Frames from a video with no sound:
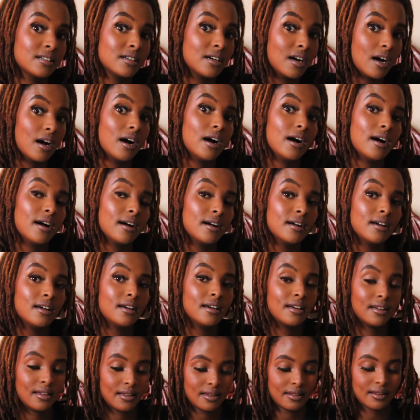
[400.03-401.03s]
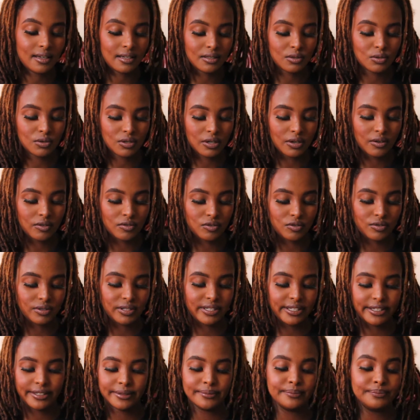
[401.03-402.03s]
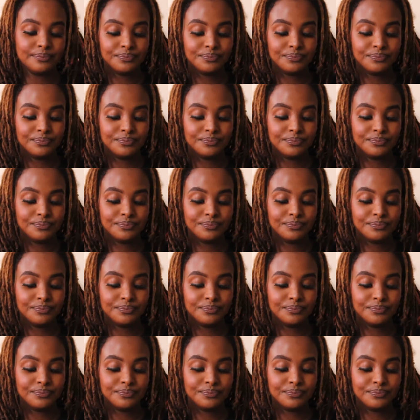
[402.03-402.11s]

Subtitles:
car. That's what I want to say.